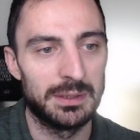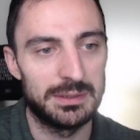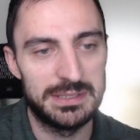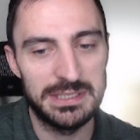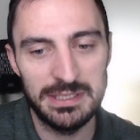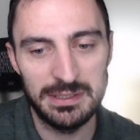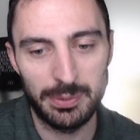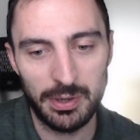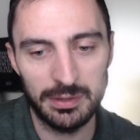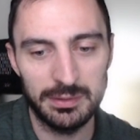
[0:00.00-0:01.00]
d
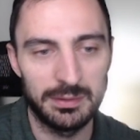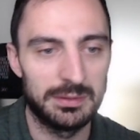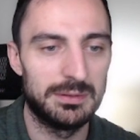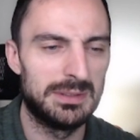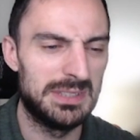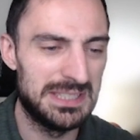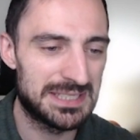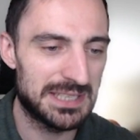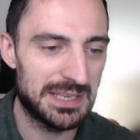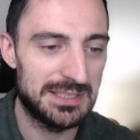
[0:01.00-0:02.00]
pawn.
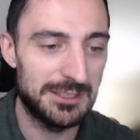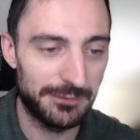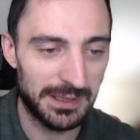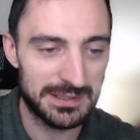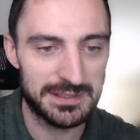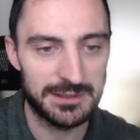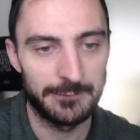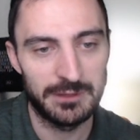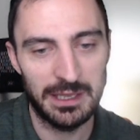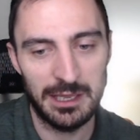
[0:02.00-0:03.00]
Instead, defends
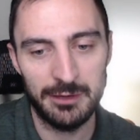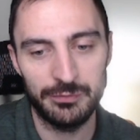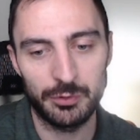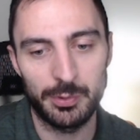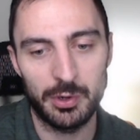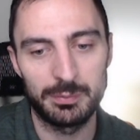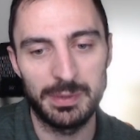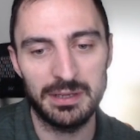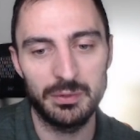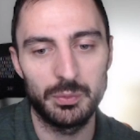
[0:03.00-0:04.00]
the f4 pawn
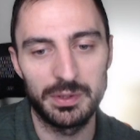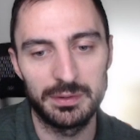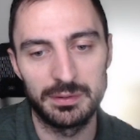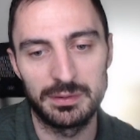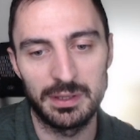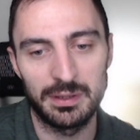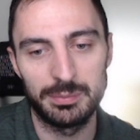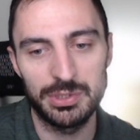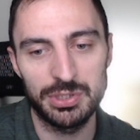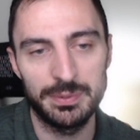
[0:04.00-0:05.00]
back with the
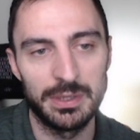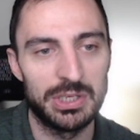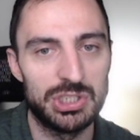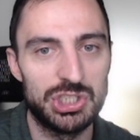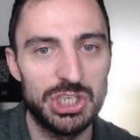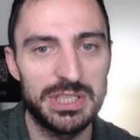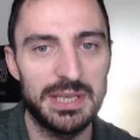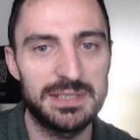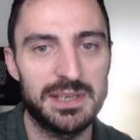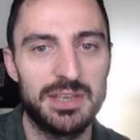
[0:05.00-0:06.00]
bishop. G
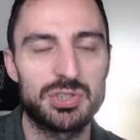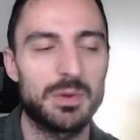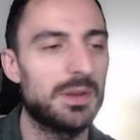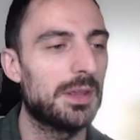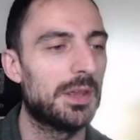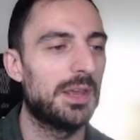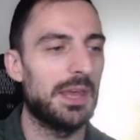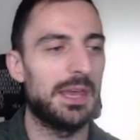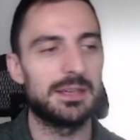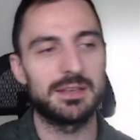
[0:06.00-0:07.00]
takes h3,
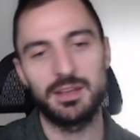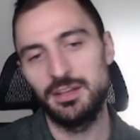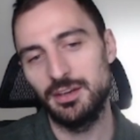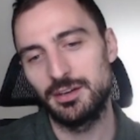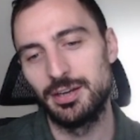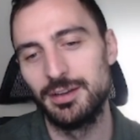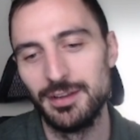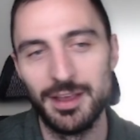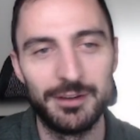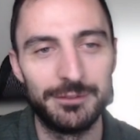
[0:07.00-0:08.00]
and here,
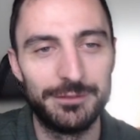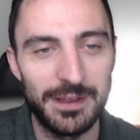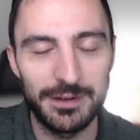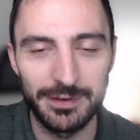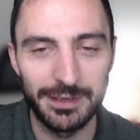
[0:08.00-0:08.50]
very